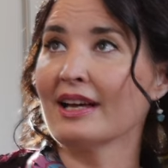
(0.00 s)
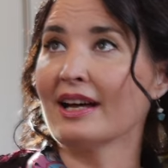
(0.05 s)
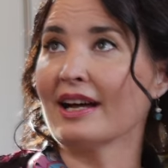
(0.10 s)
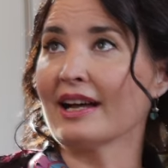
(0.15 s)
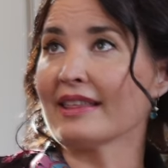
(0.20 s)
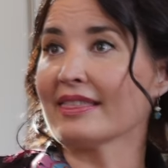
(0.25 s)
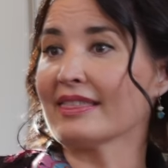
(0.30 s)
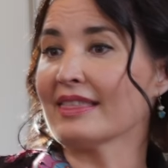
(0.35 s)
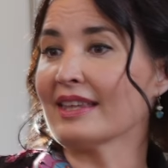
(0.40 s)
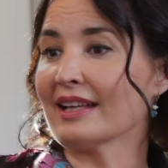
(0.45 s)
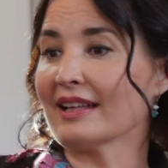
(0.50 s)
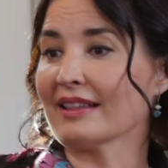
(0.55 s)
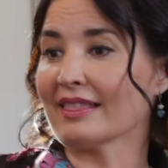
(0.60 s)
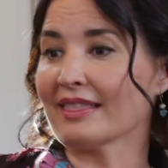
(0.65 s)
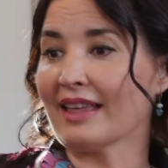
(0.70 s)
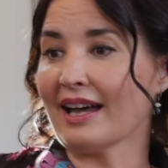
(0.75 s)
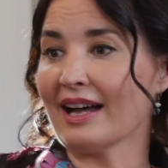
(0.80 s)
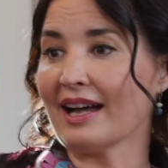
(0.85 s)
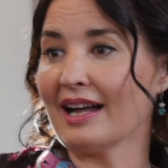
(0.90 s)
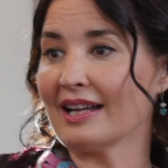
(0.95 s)
I think
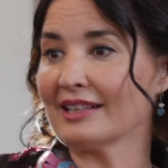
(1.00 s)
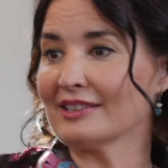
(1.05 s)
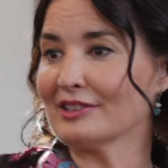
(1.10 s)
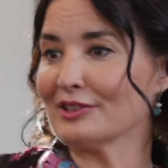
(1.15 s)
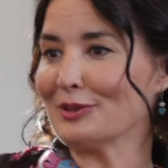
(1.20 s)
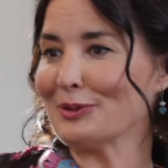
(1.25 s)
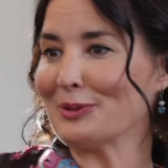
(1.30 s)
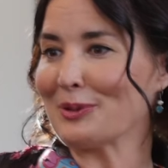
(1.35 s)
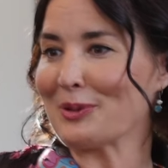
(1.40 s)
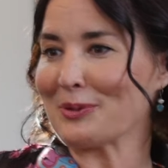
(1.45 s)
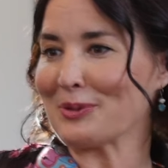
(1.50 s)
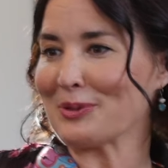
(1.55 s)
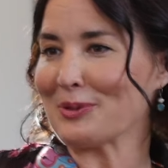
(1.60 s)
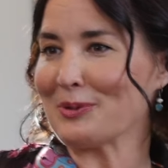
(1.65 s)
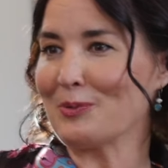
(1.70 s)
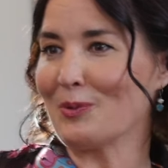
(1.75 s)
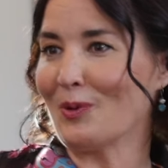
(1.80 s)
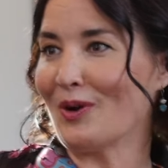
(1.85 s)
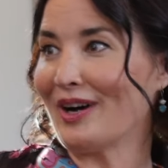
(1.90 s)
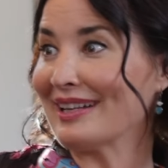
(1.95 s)
that, you know,
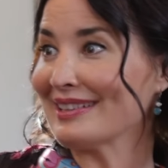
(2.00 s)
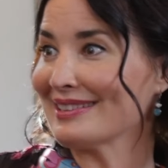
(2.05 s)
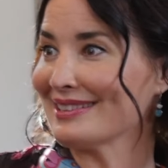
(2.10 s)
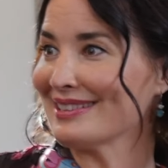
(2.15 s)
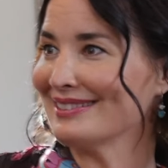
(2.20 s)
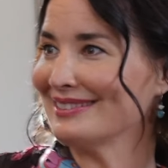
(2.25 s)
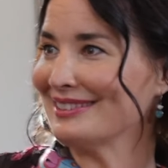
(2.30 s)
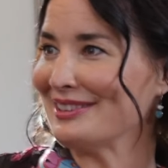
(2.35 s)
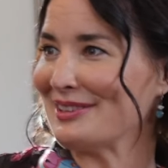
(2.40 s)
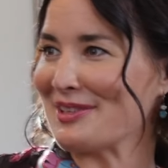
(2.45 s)
you want